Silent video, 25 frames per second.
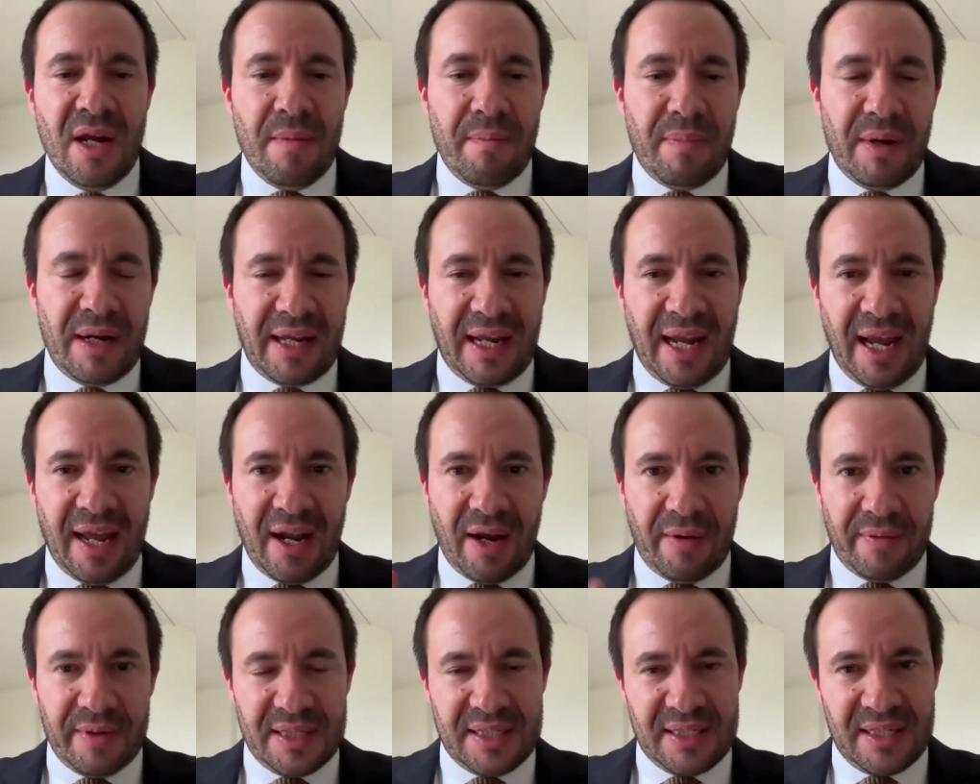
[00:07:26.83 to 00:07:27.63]
But again,
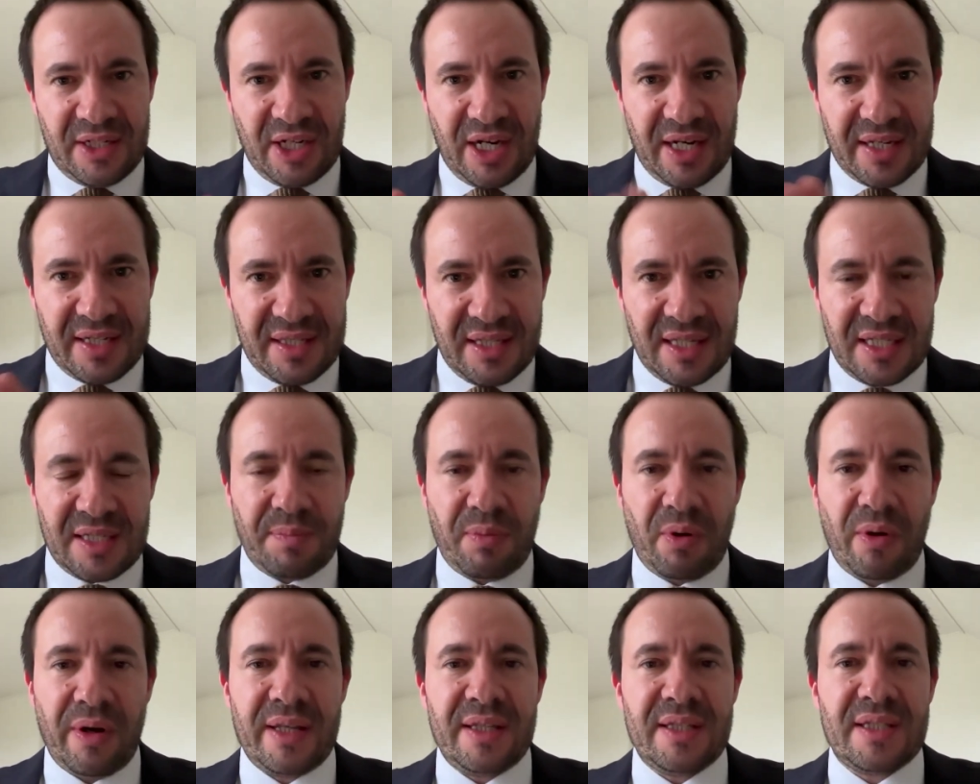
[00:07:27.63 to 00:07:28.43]
I would suggest this
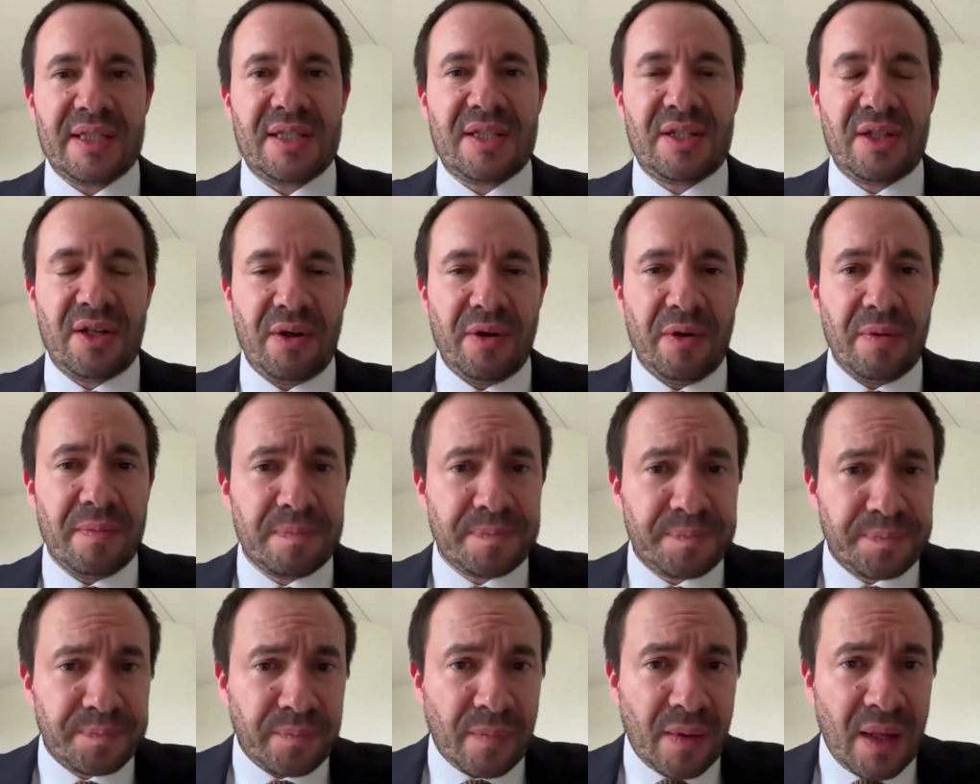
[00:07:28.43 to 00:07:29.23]
points to
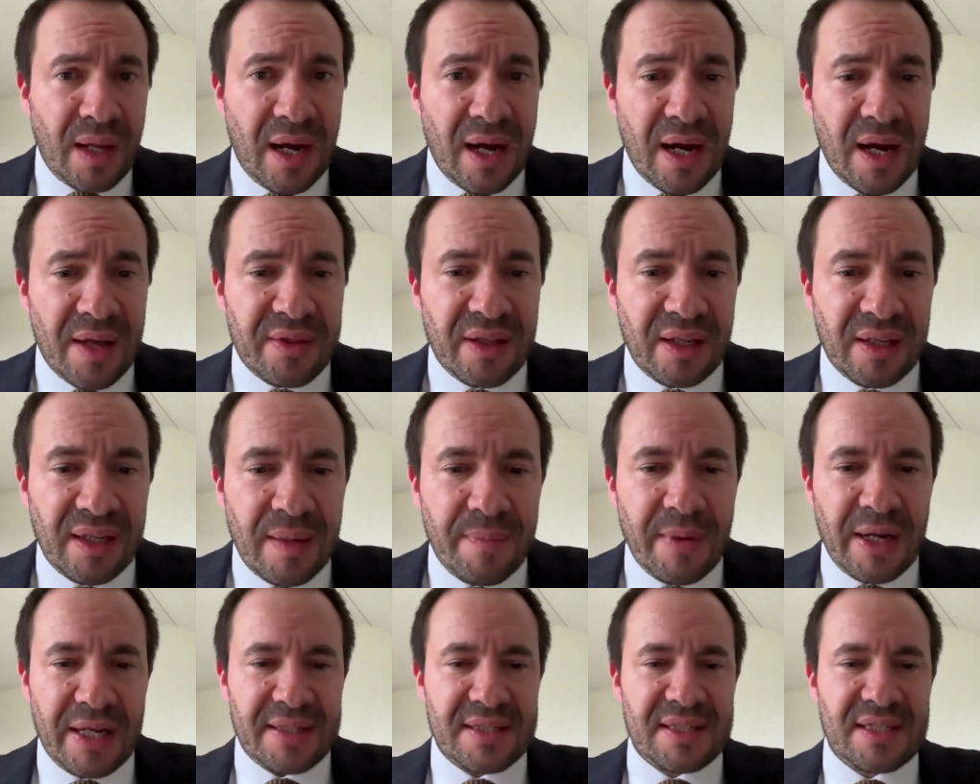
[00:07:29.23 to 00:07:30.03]
uh, the
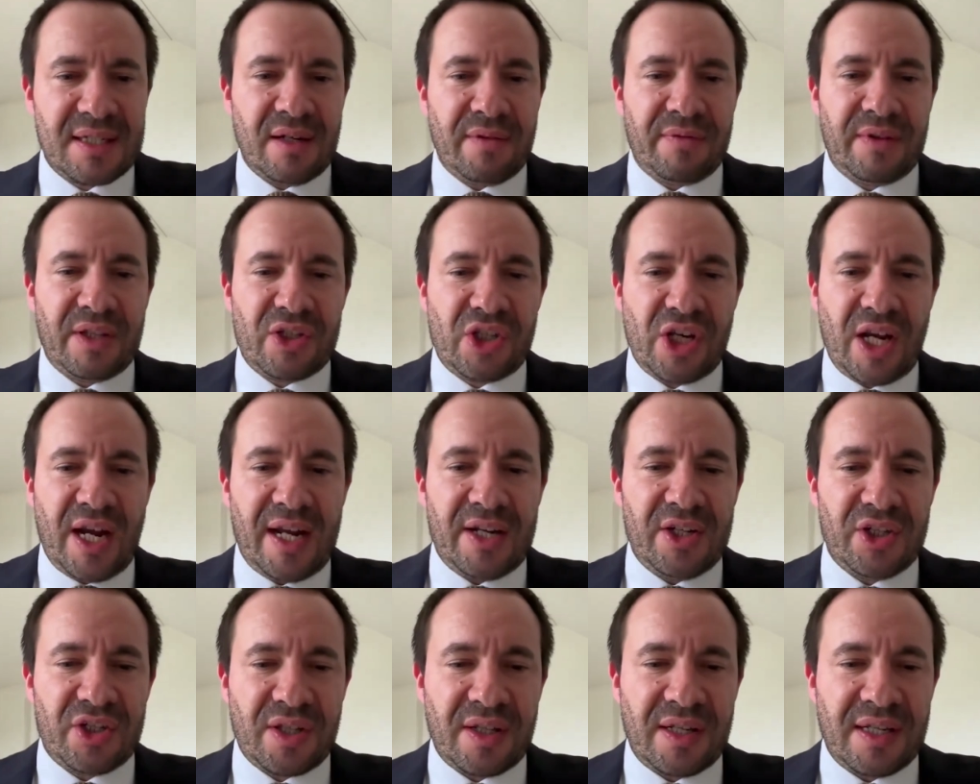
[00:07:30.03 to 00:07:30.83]
limits of the
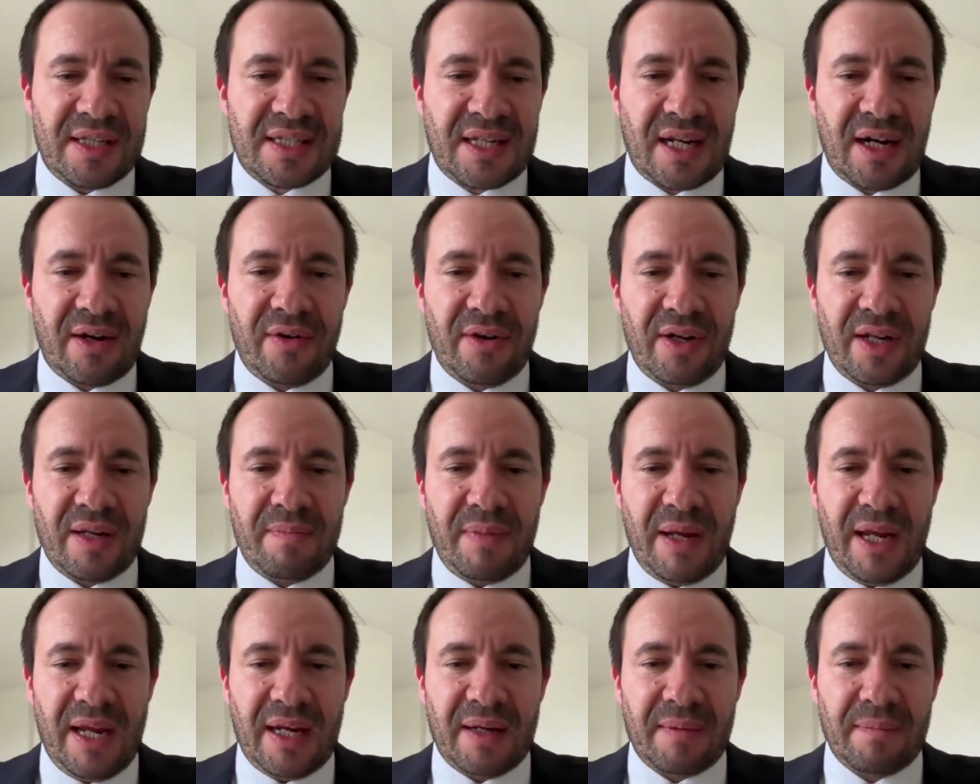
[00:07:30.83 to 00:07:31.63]
change that is currently
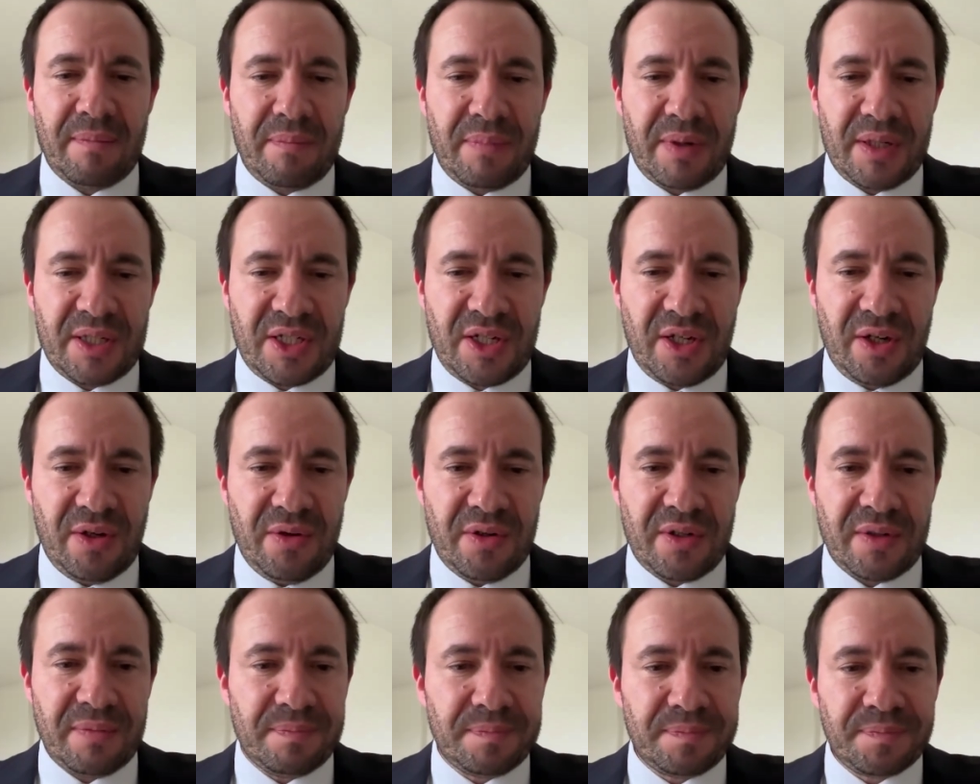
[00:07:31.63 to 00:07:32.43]
being
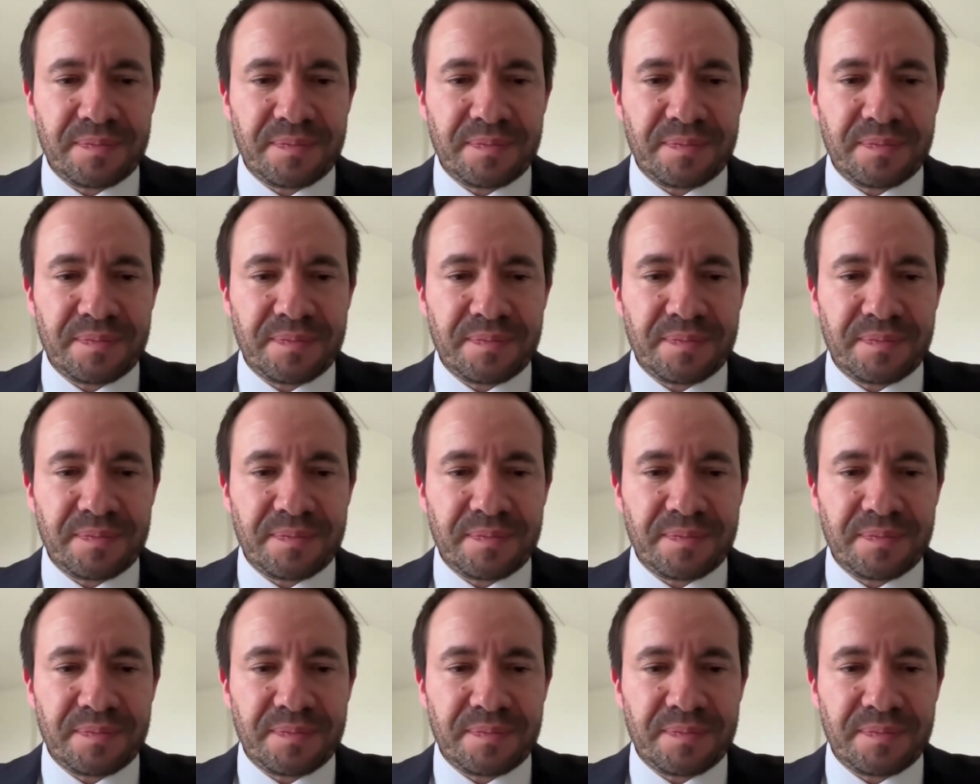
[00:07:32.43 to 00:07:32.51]
pursued.